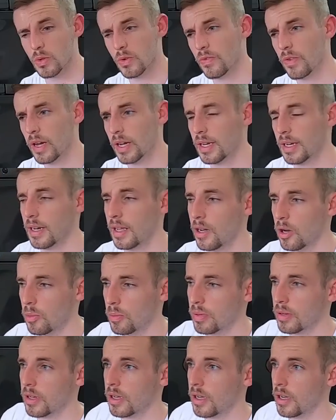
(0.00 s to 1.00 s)
So if I can
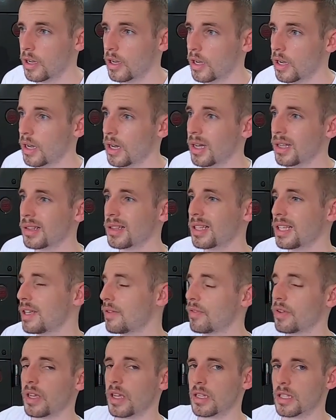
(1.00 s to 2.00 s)
help
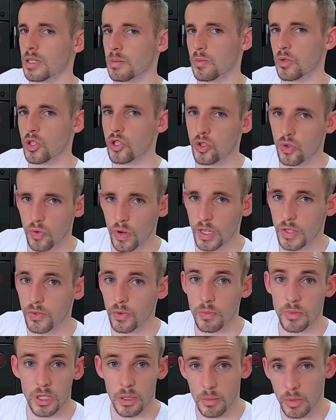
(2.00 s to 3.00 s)
alleviate some stress
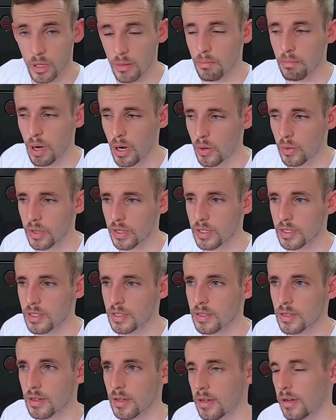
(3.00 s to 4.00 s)
from some
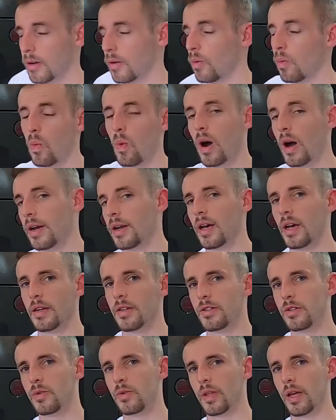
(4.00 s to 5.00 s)
components, why
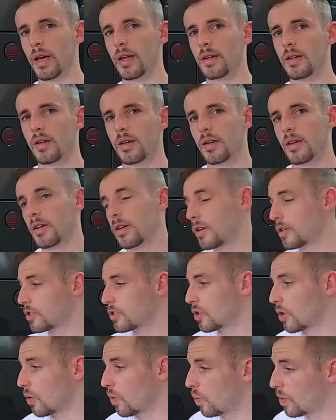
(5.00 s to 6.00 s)
not do that?
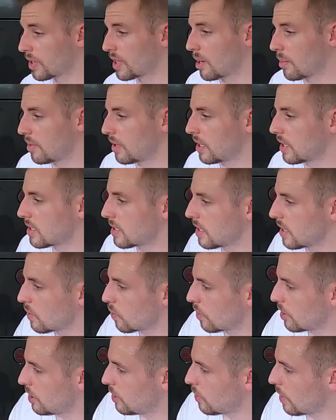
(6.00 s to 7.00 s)
So with that being
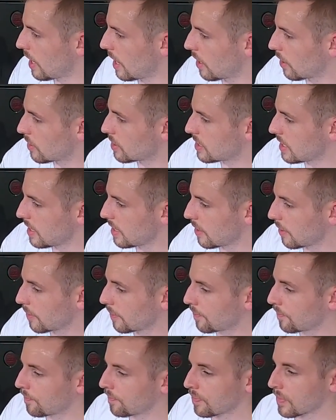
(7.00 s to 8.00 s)
said, when you air
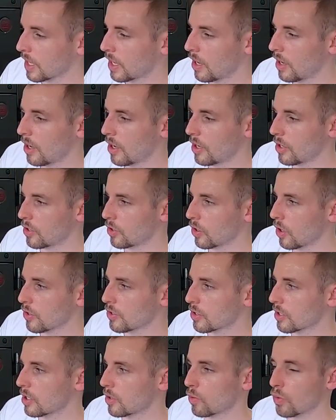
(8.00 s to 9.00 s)
down, you're
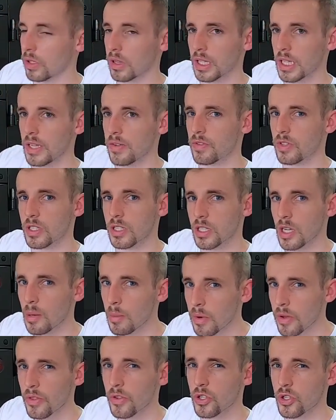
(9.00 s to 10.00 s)
also going to relieve
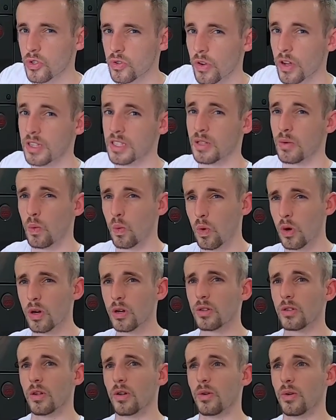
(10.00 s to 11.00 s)
some of the stress and
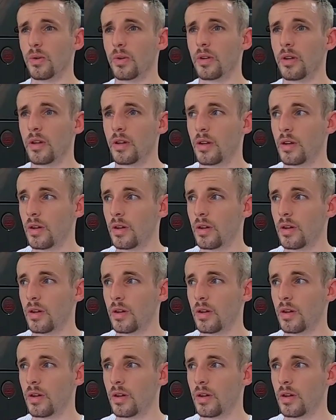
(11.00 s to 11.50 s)
workload